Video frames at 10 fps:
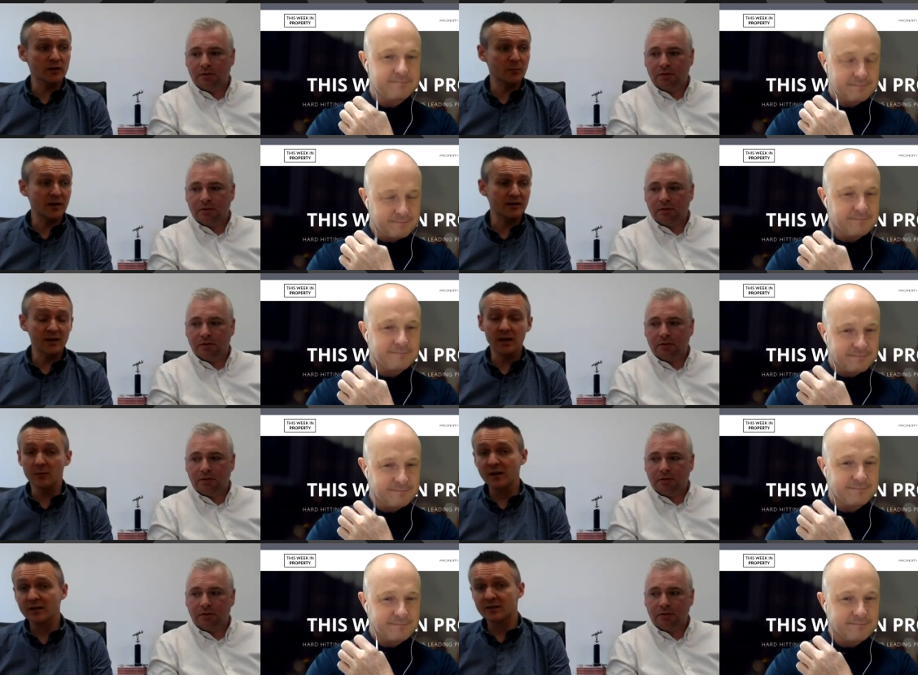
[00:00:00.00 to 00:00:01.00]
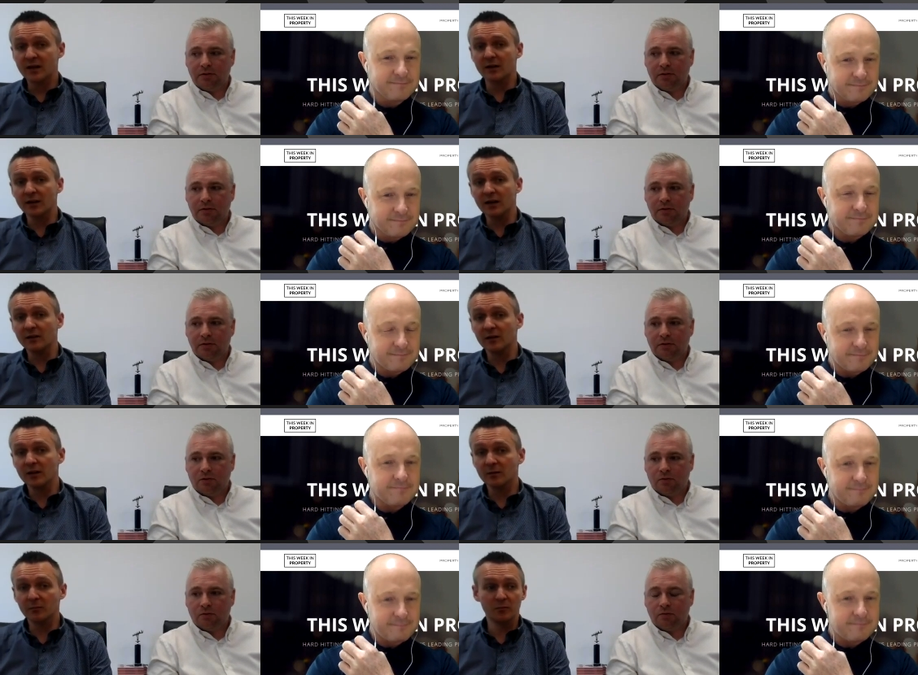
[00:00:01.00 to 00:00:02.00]
Speaker 1: to basically get the message out
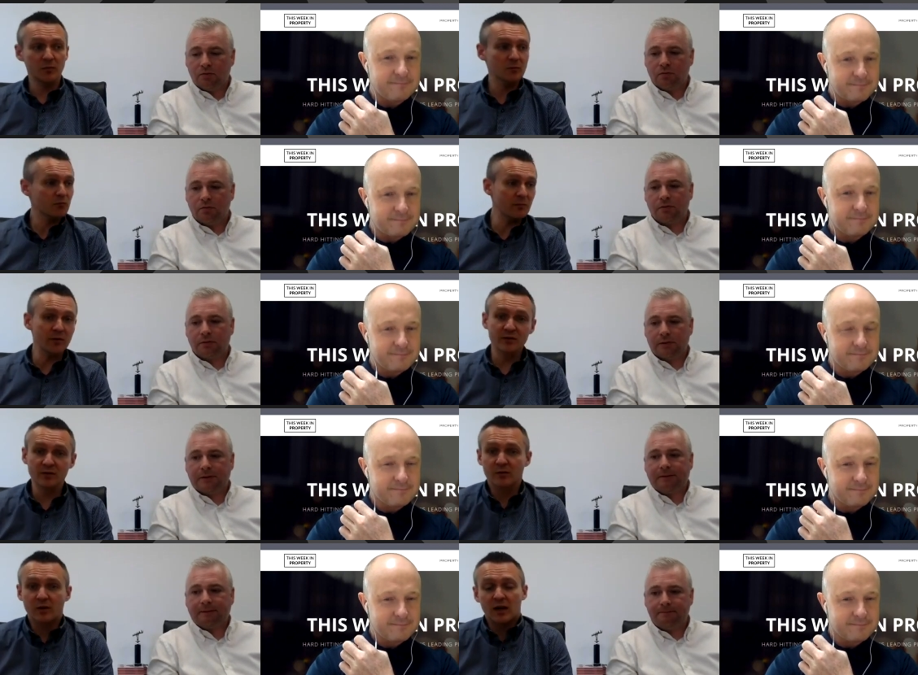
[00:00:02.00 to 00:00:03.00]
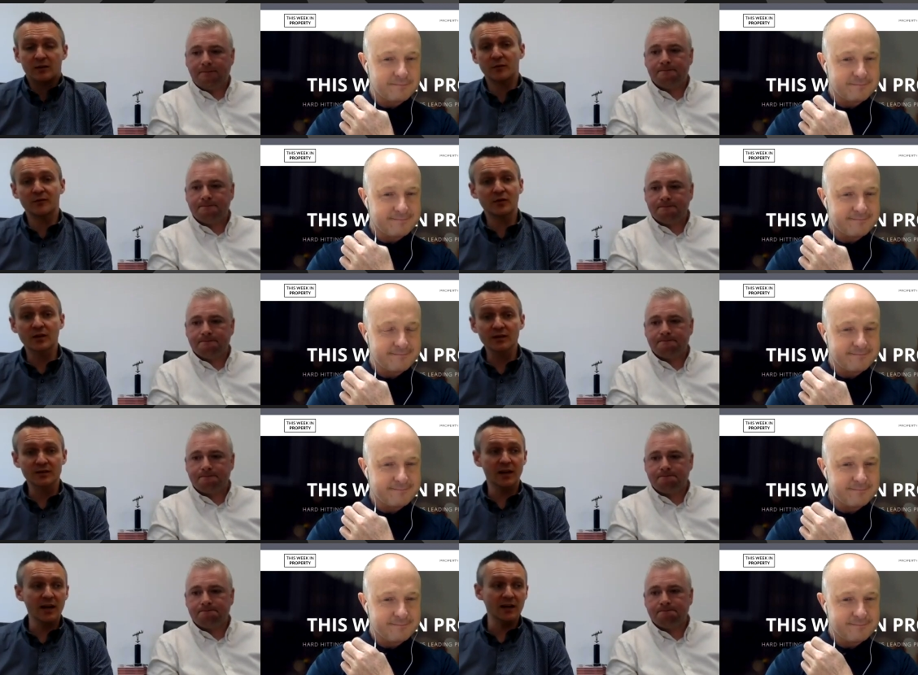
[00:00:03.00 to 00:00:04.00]
there. Um, pretty much as we've discussed
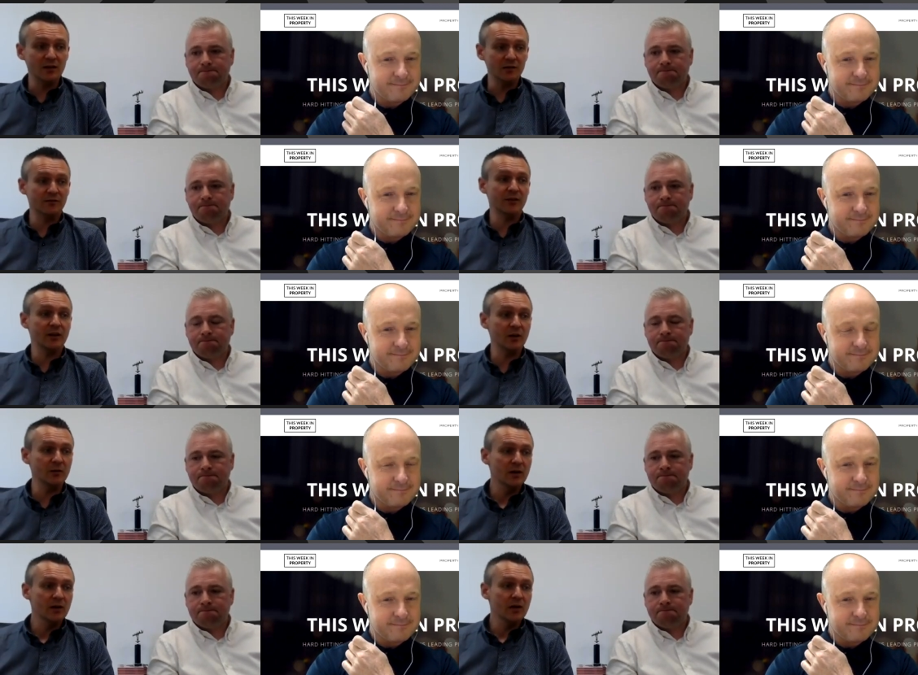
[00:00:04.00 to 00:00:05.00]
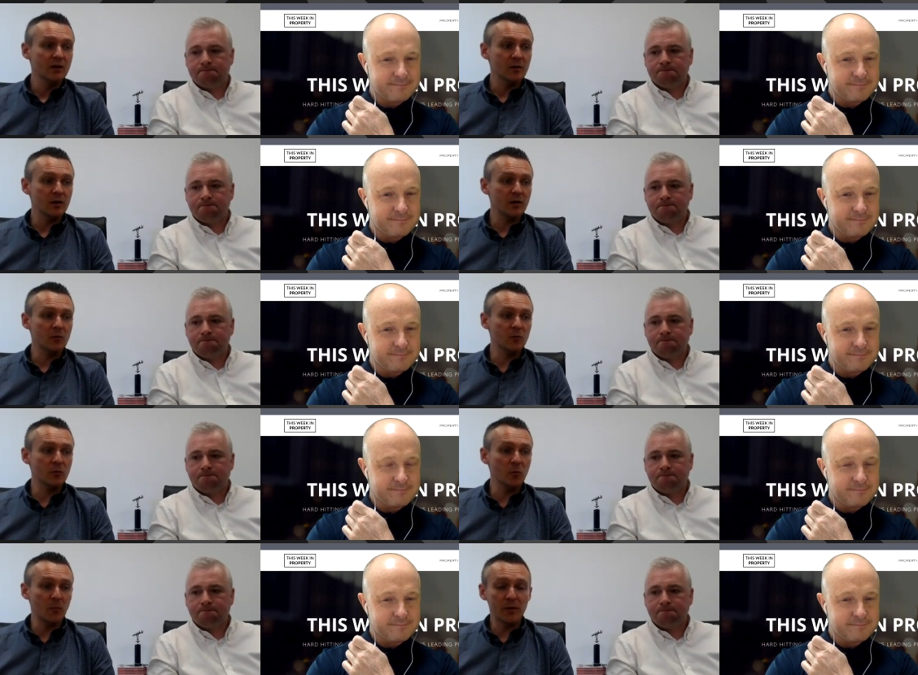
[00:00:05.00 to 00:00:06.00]
today, of you know, uh, we
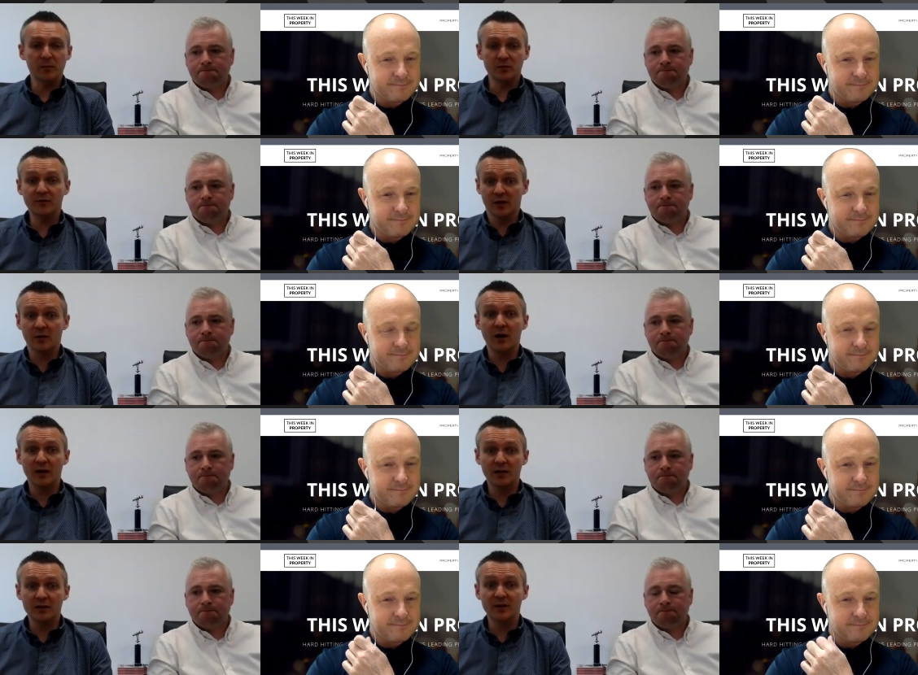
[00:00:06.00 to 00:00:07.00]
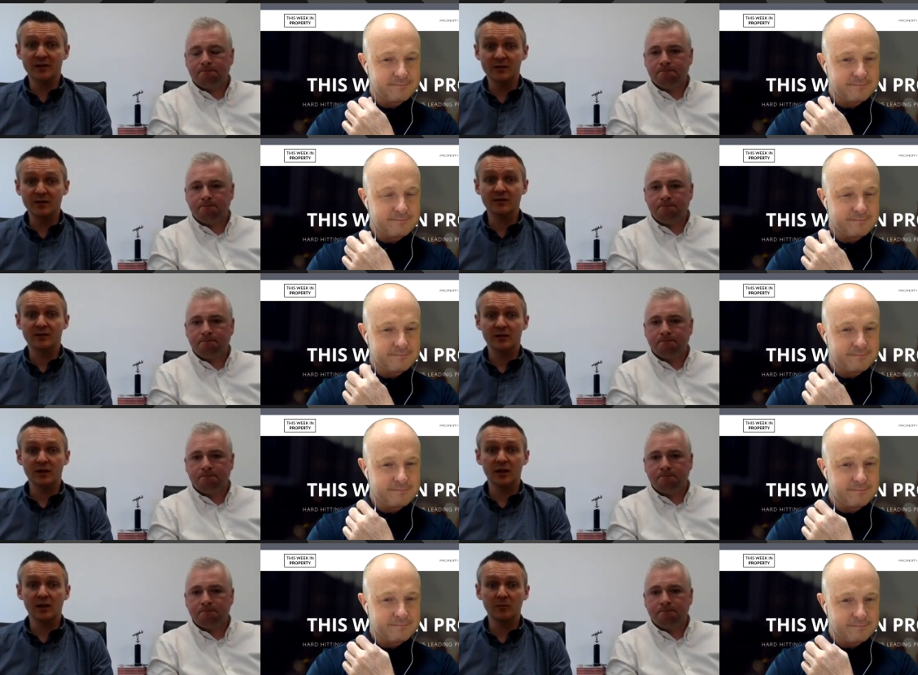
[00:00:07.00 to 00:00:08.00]
want people to think about asbestos
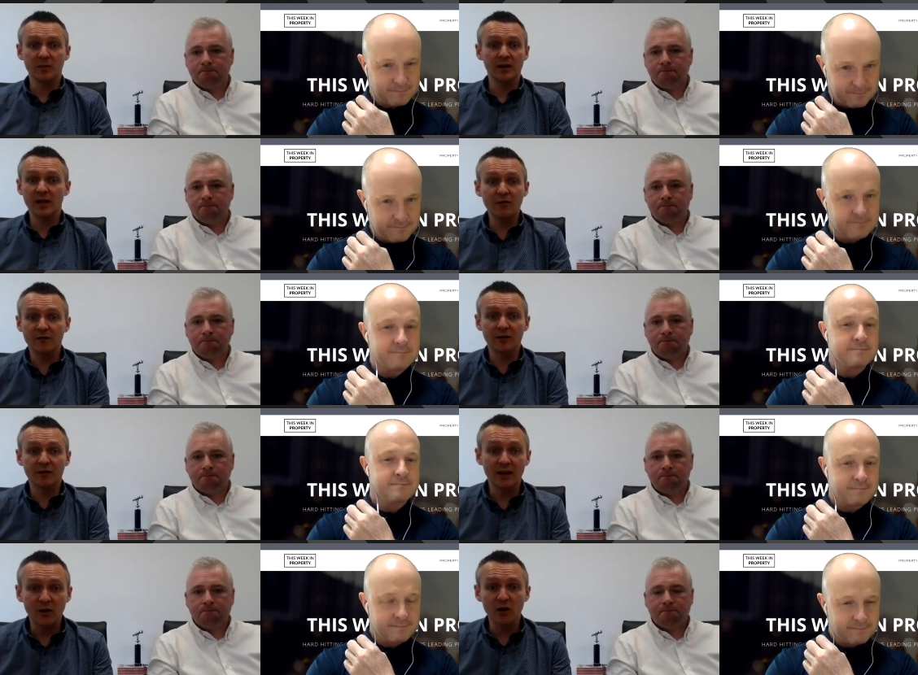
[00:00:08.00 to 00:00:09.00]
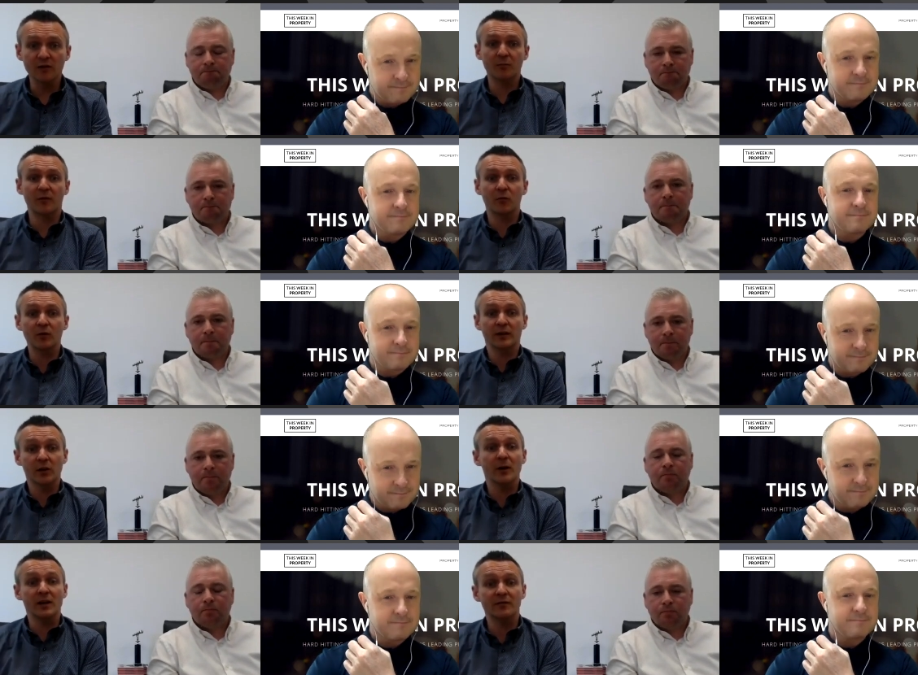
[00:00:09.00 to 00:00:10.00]
um, in their everyday life before they do
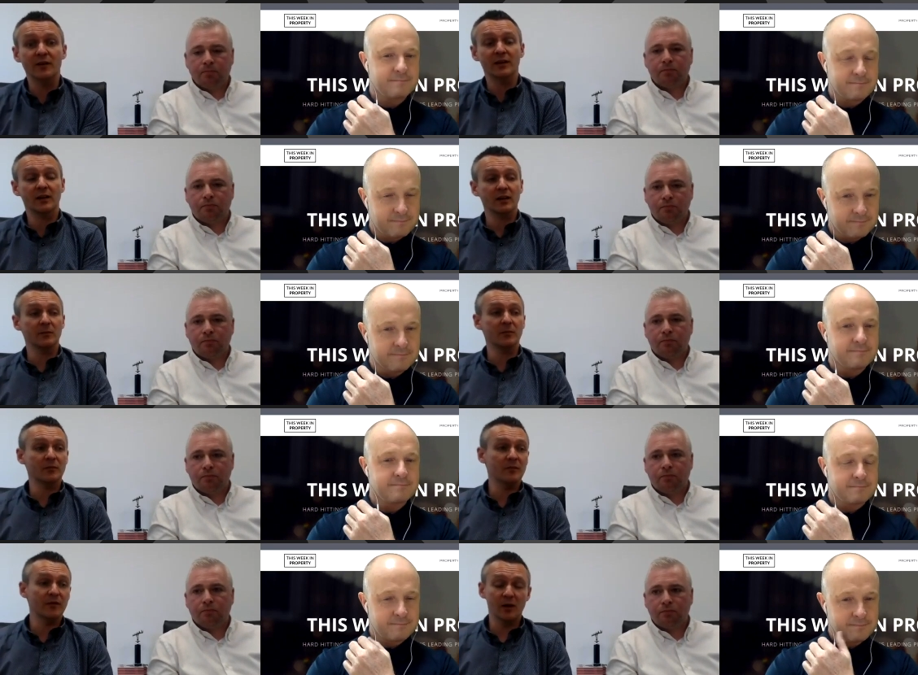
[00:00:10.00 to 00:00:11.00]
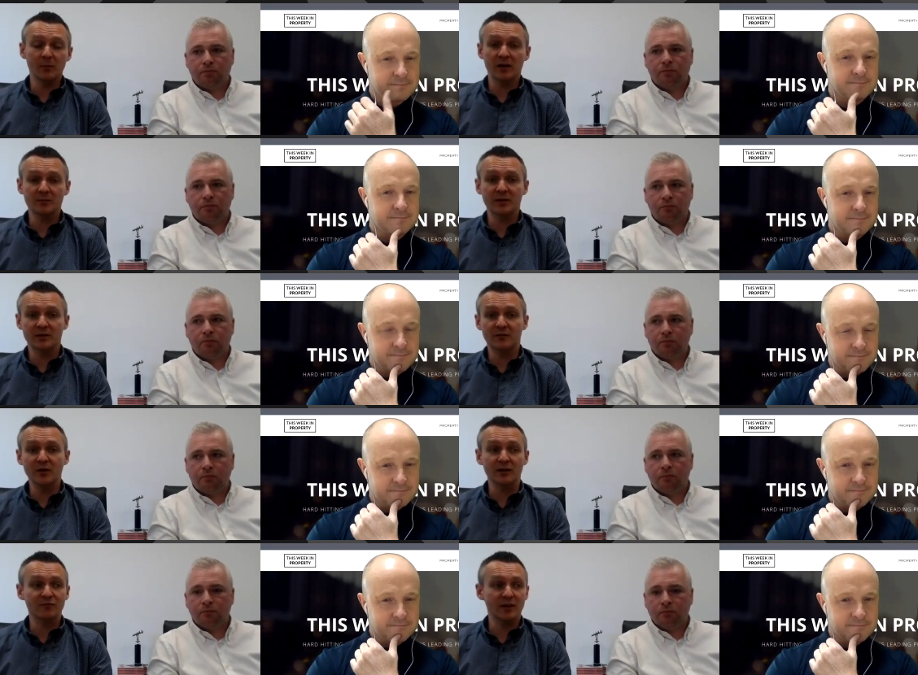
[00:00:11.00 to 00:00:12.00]
anything. Um, thinking about asbestos
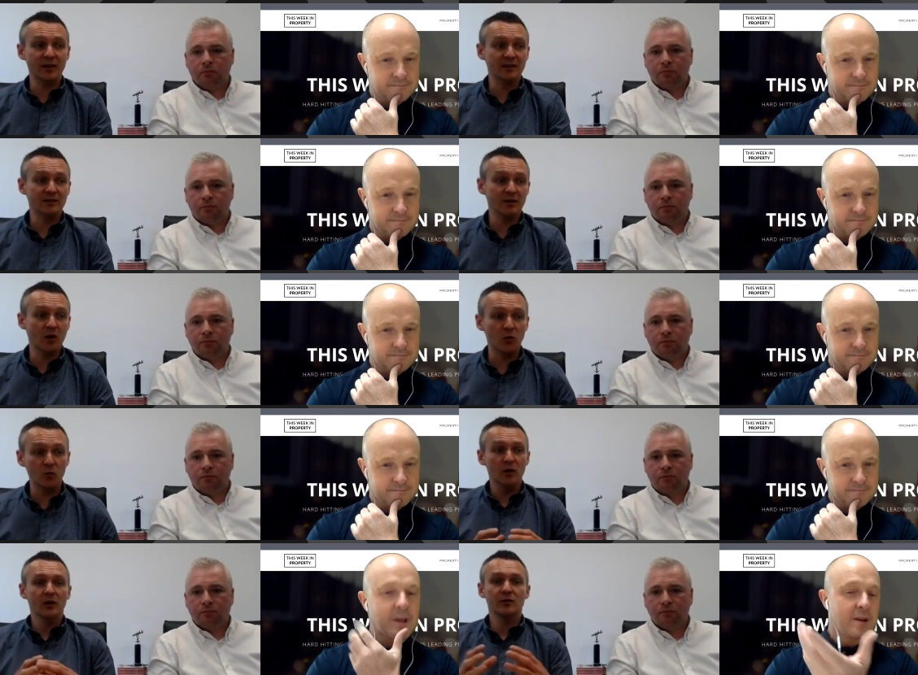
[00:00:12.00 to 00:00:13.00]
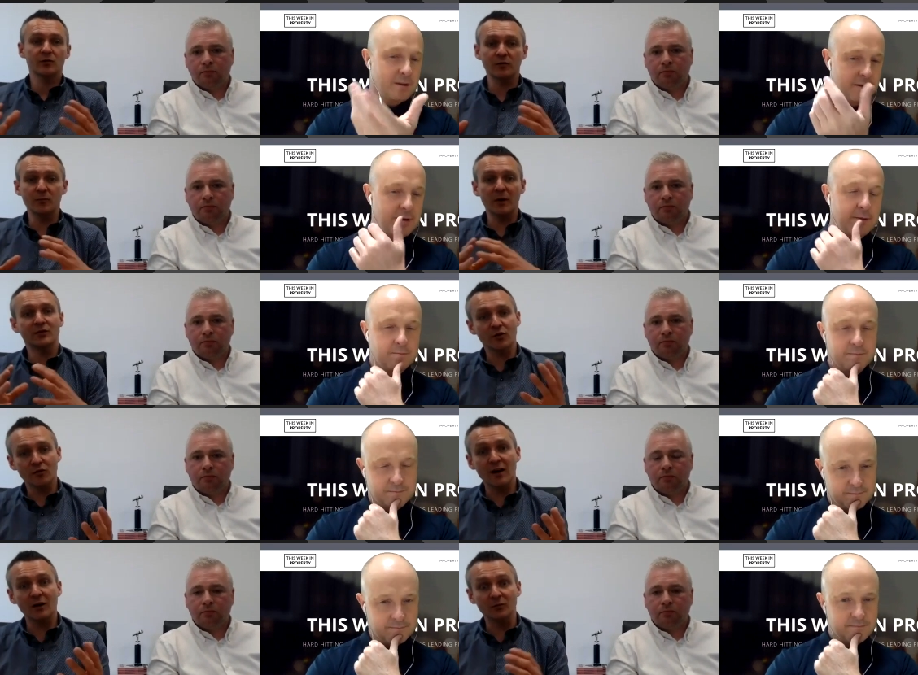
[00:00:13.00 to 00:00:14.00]
first, really, that's the whole sort of mantra
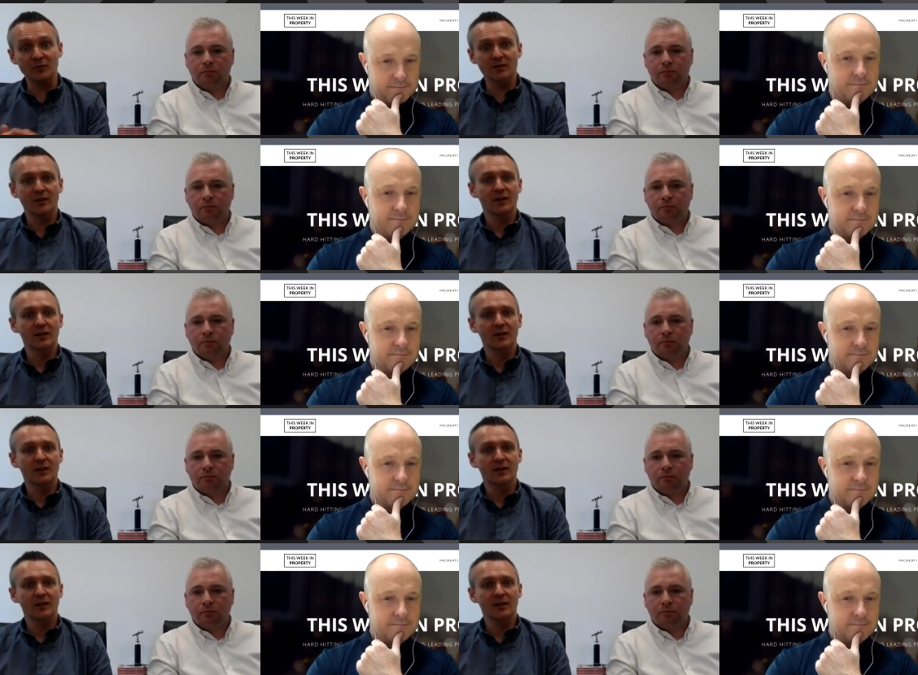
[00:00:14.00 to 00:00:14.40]
around